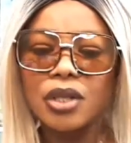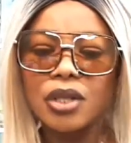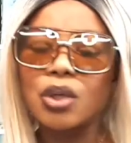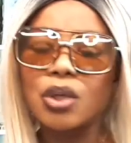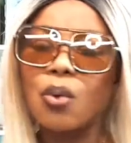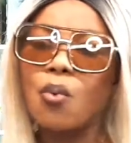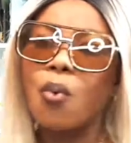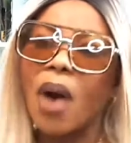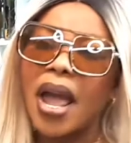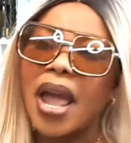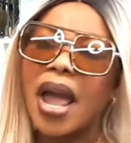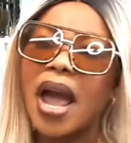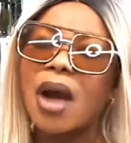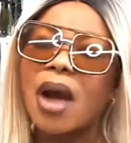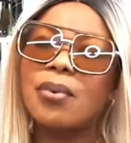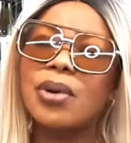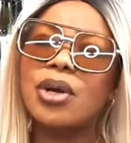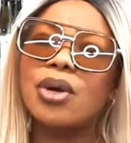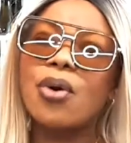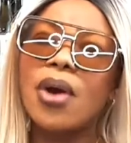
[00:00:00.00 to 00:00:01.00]
So why
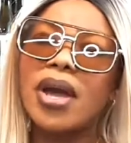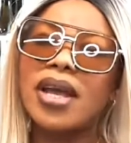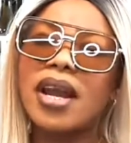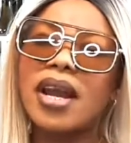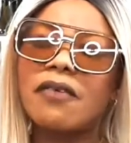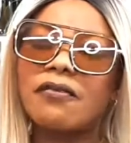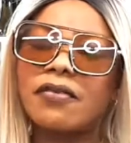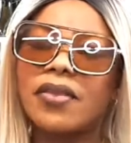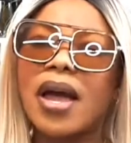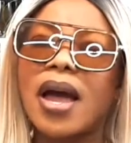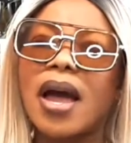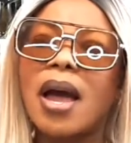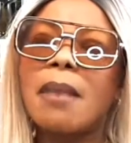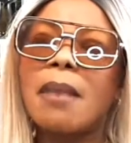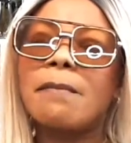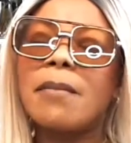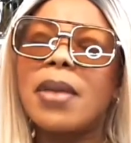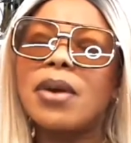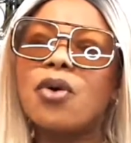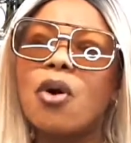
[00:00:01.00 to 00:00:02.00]
are we going after
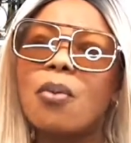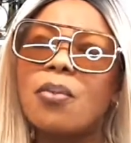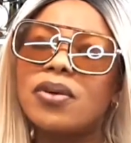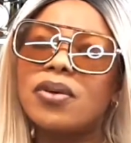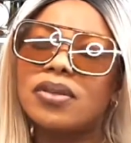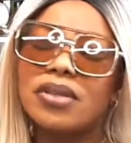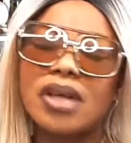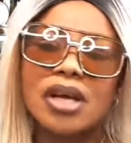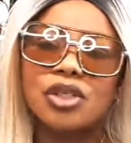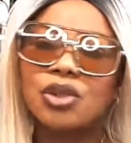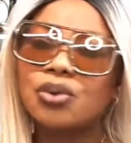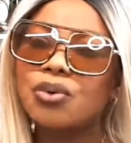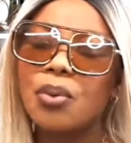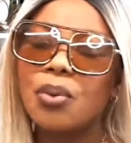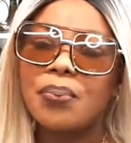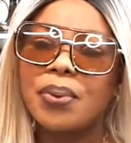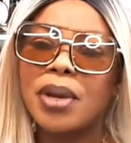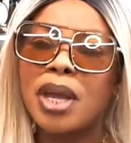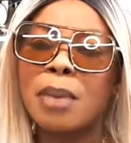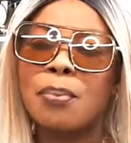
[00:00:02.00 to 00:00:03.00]

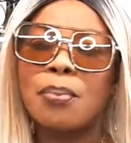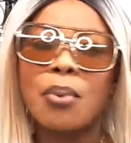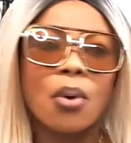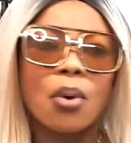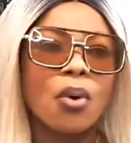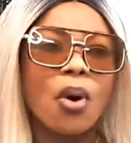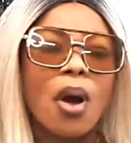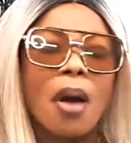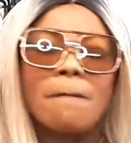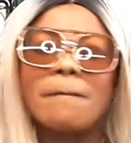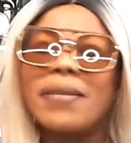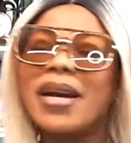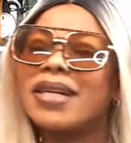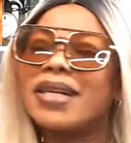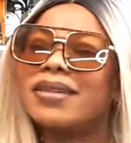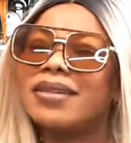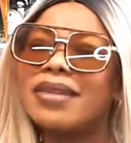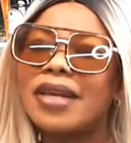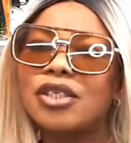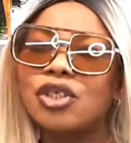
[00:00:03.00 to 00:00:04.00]
homosexual people,
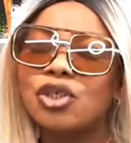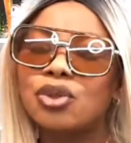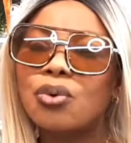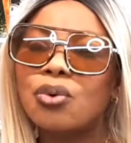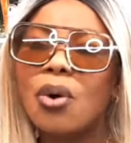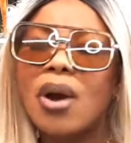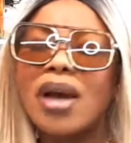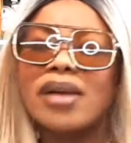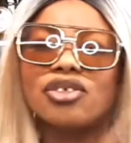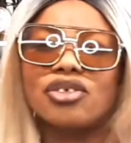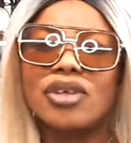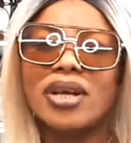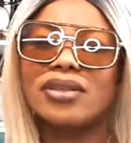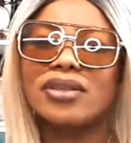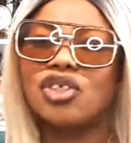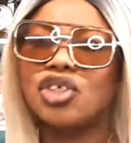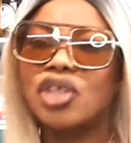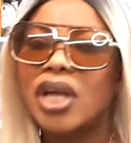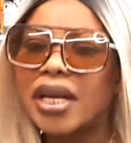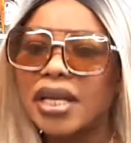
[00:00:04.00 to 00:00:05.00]
bisexual and
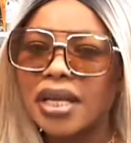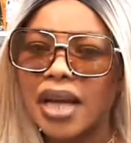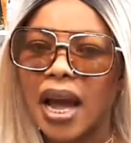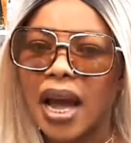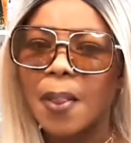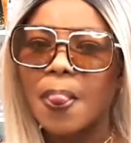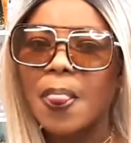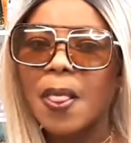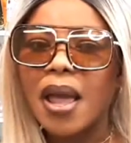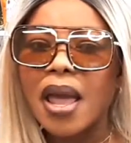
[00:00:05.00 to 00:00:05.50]
transgender?